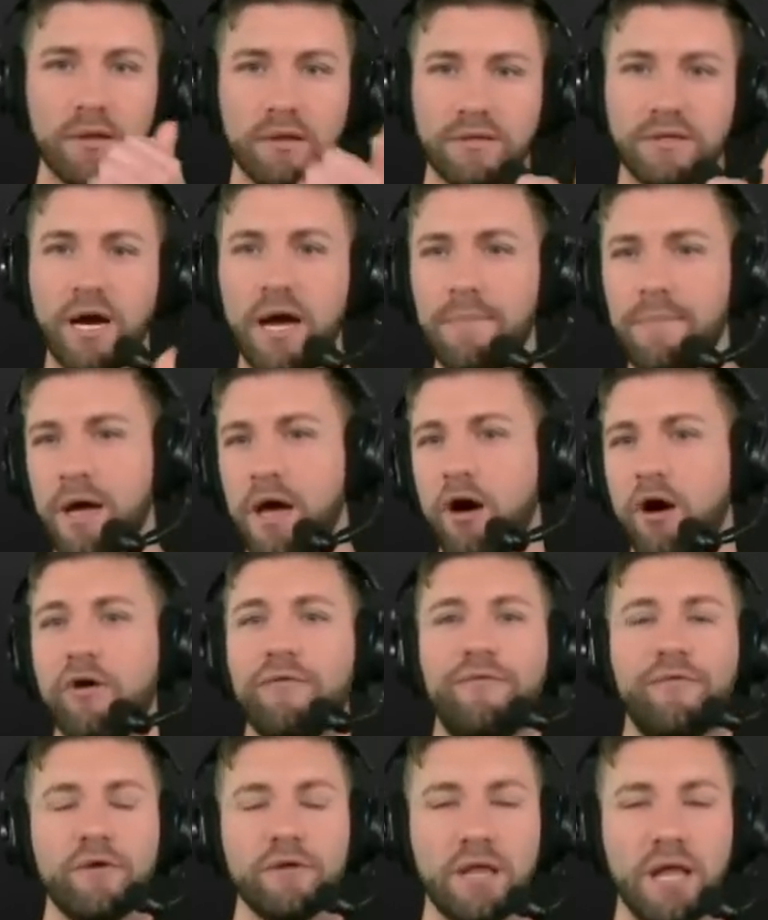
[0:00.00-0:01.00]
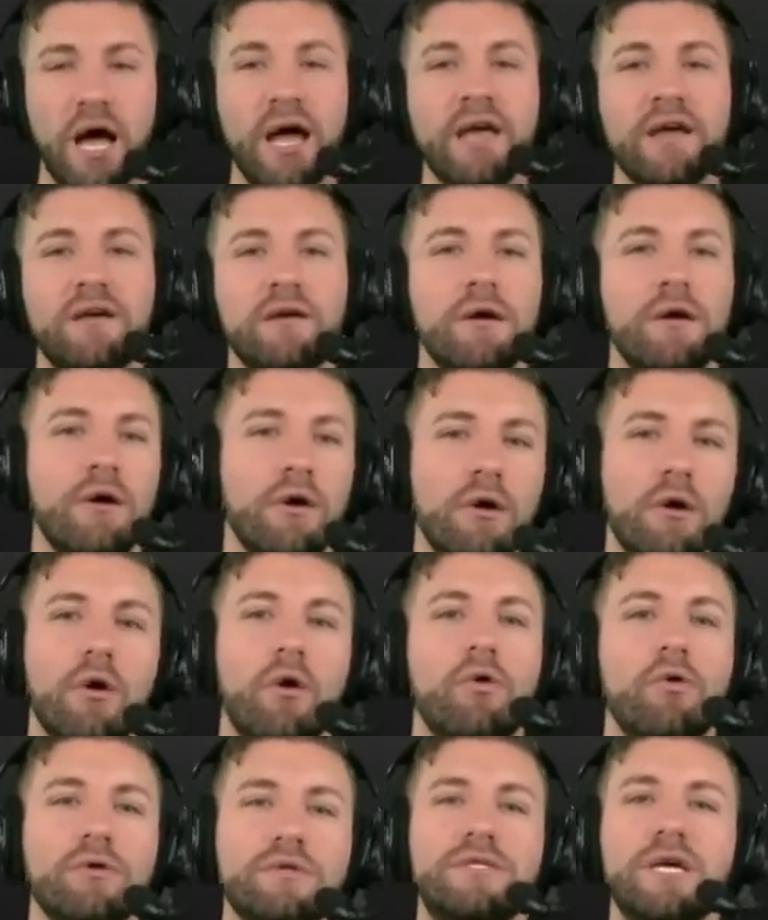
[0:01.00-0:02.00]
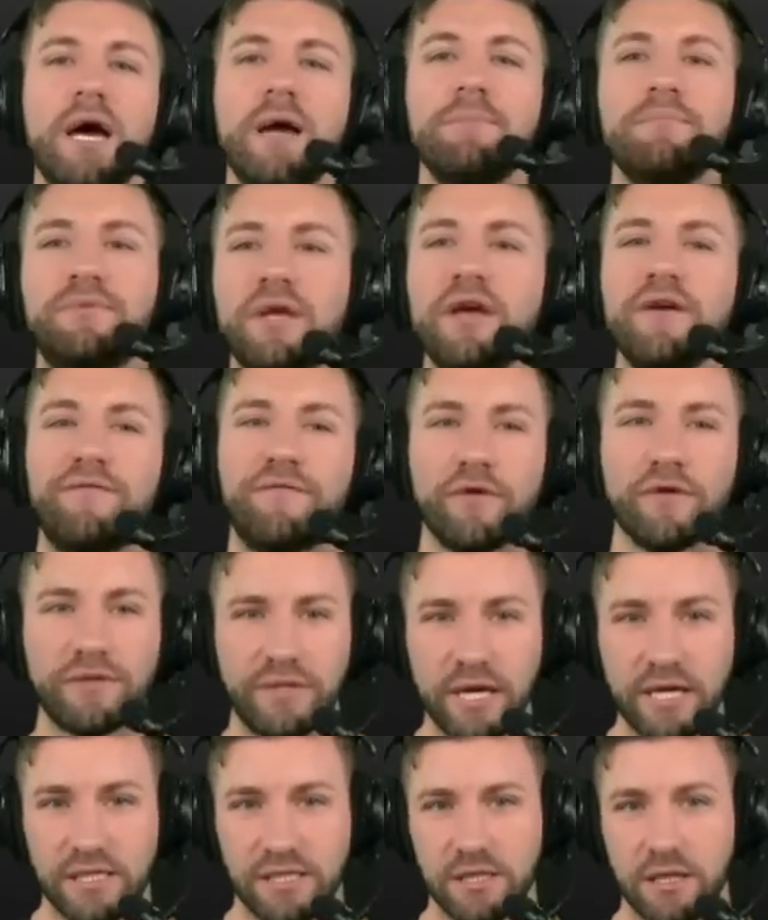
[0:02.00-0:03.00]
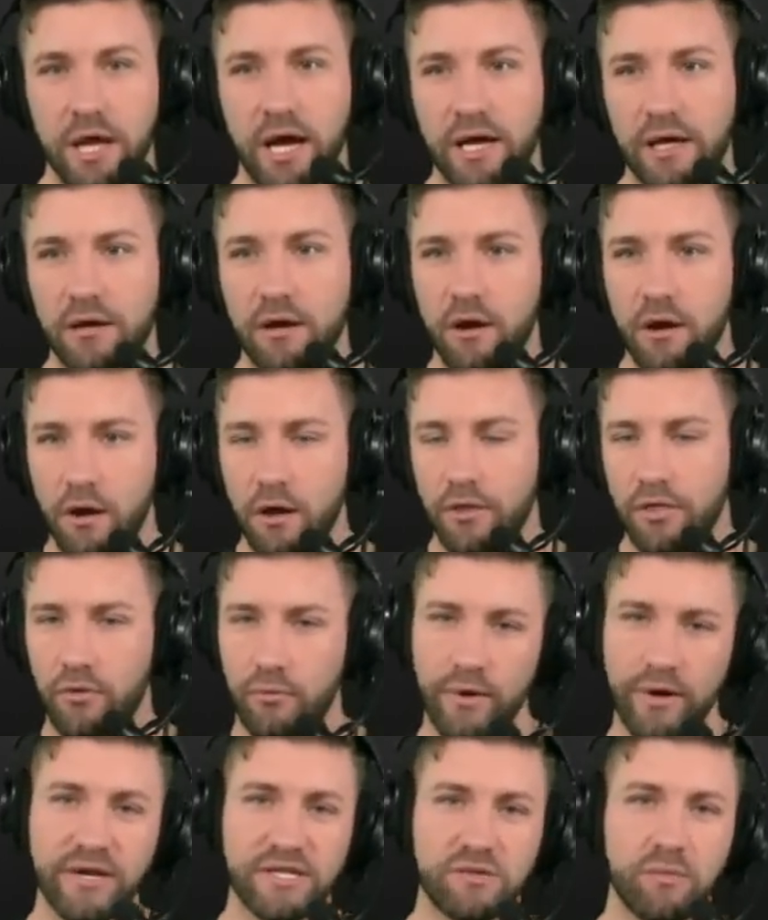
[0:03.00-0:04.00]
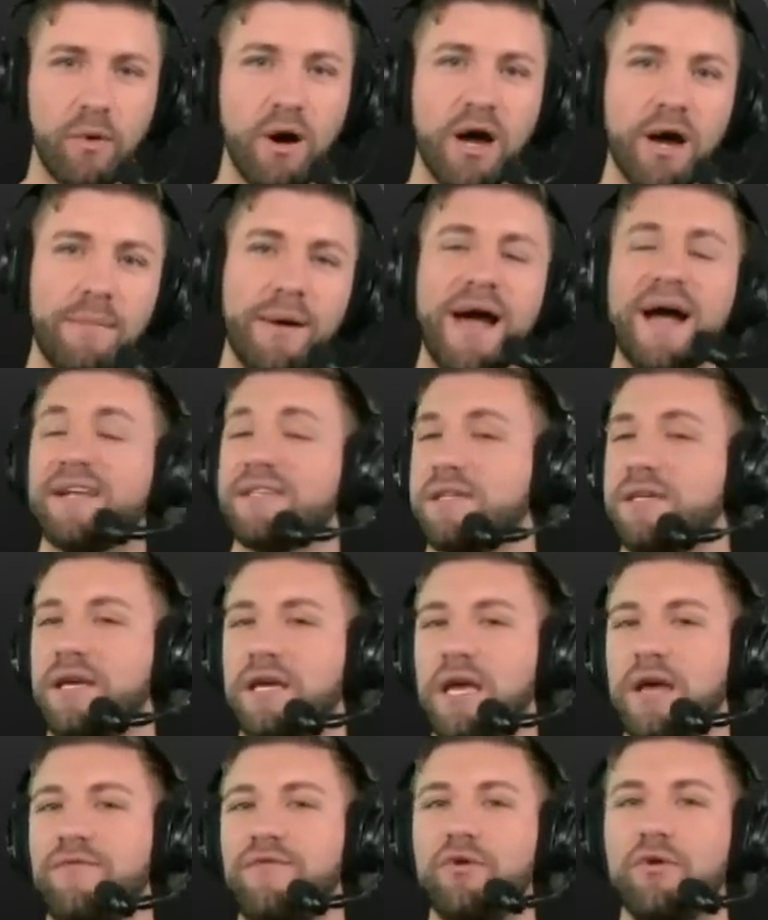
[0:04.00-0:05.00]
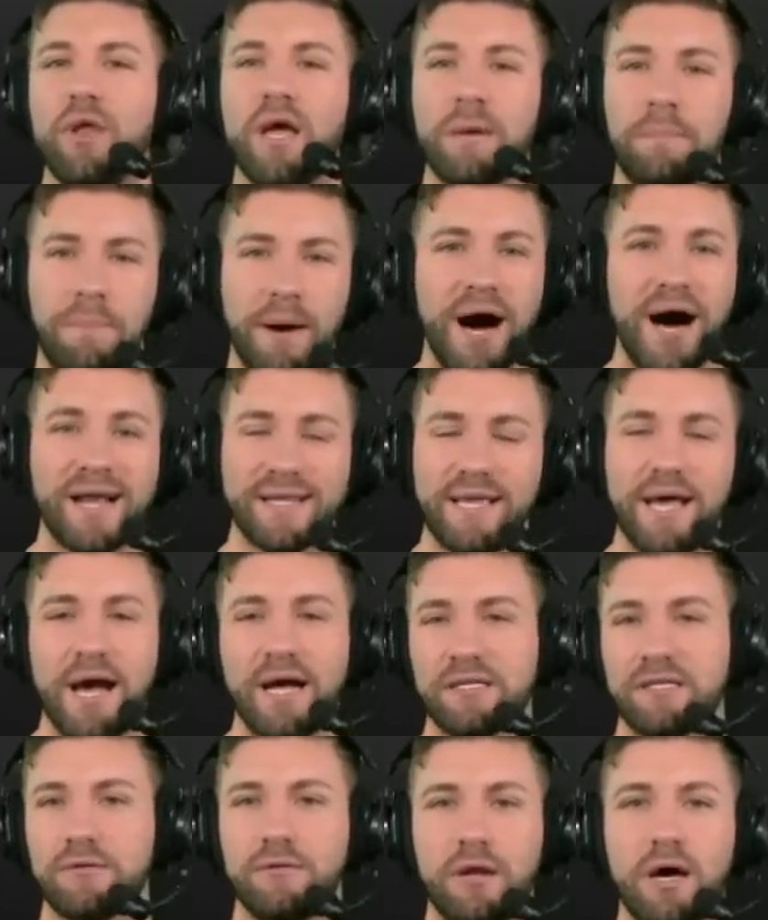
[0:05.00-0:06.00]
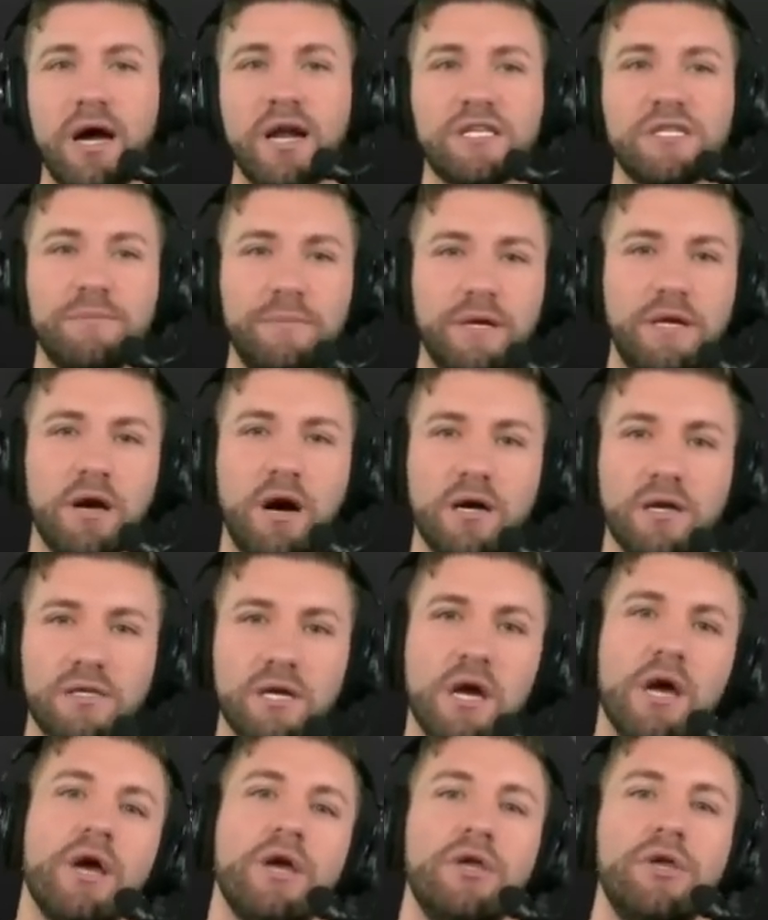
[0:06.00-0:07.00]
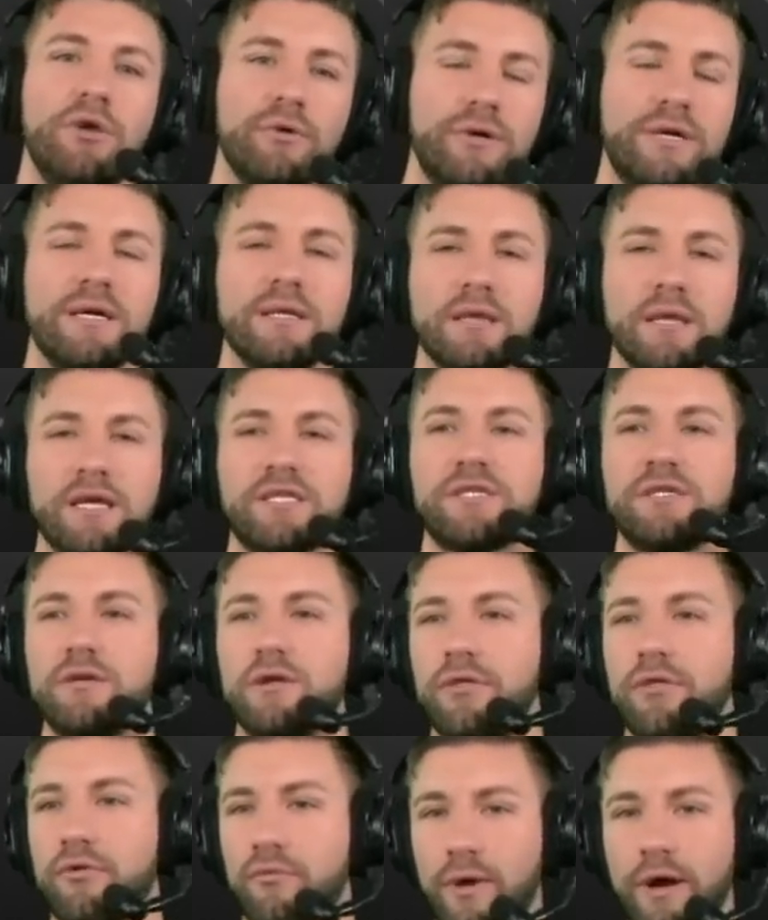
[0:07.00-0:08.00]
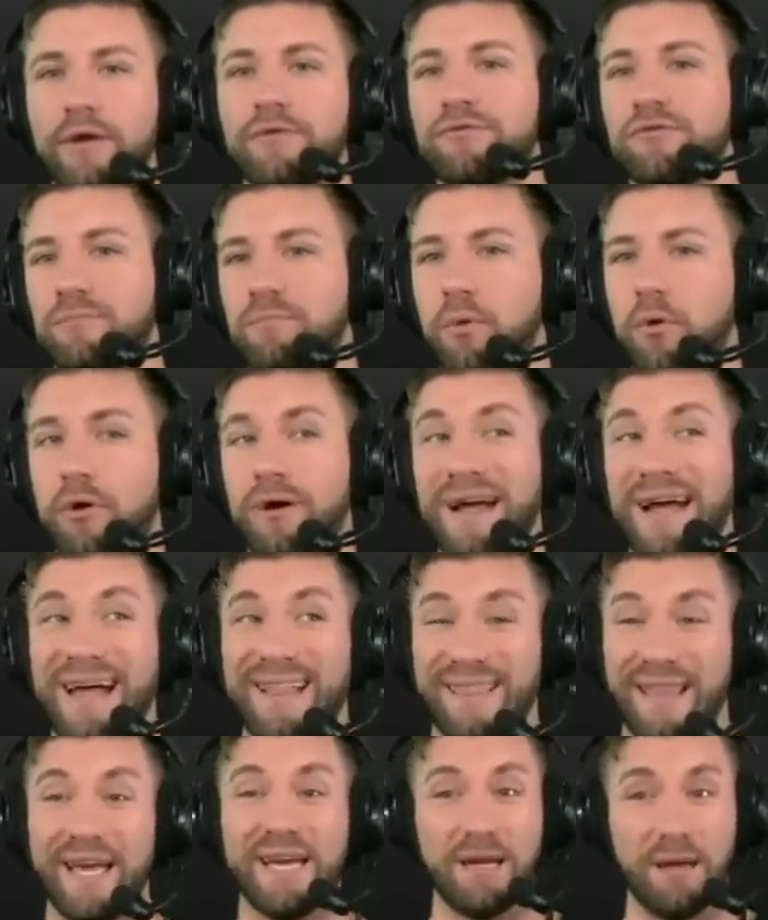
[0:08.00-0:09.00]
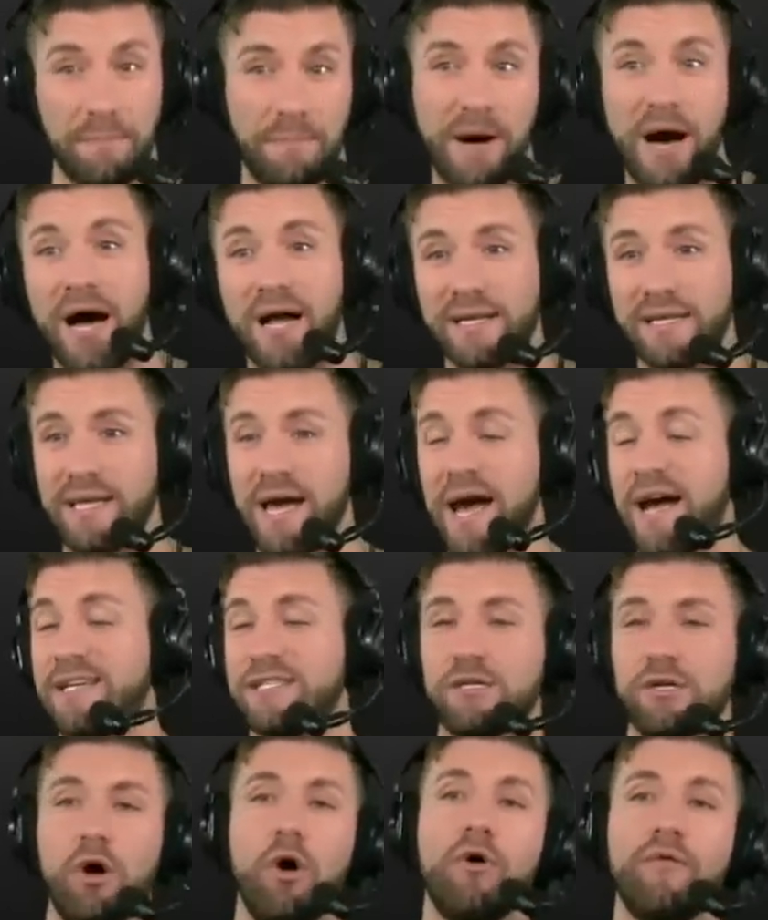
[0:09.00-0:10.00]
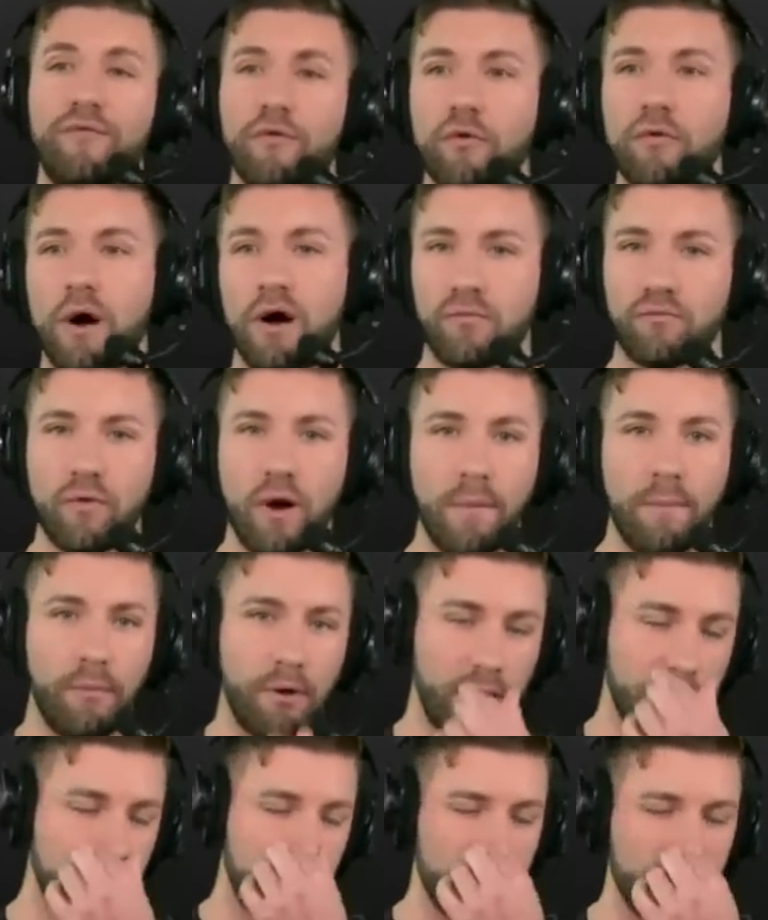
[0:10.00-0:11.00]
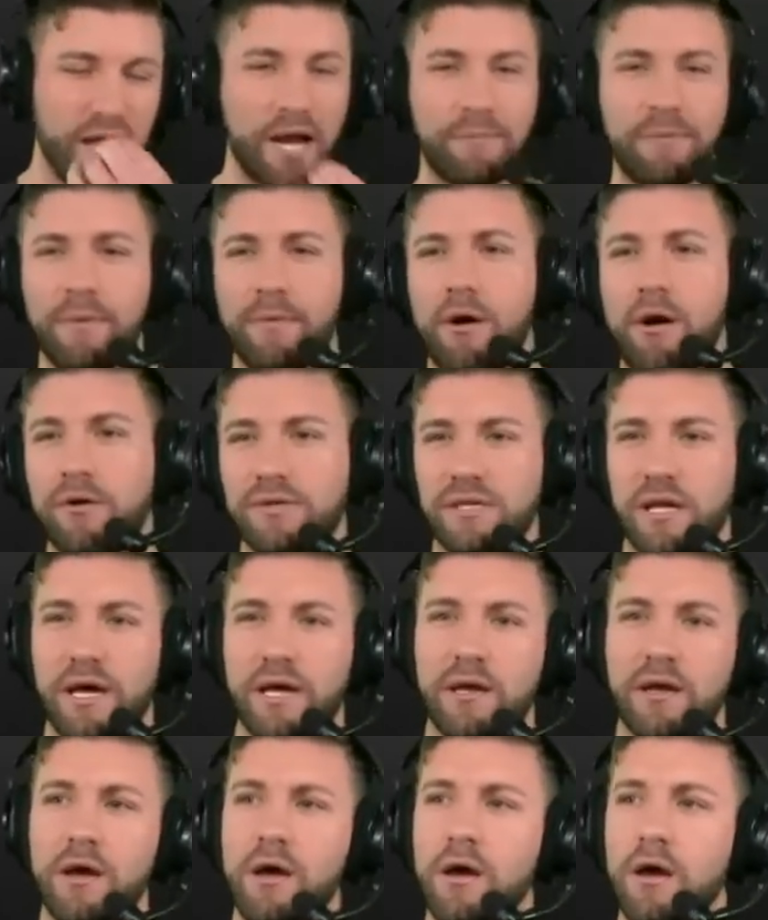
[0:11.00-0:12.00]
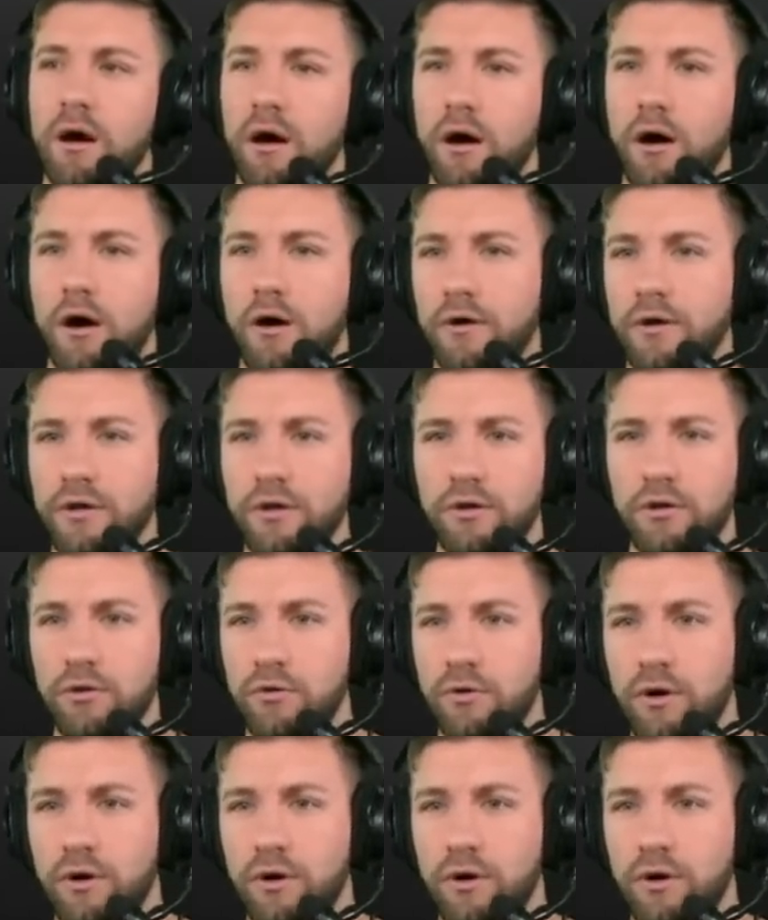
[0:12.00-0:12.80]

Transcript: Type L for like or type D for dislike. The reason why I'm asking if you like podcasts or not, it's because you can listen to the Raiders Report like a podcast over on Rumble. I know a lot of people are always like, are you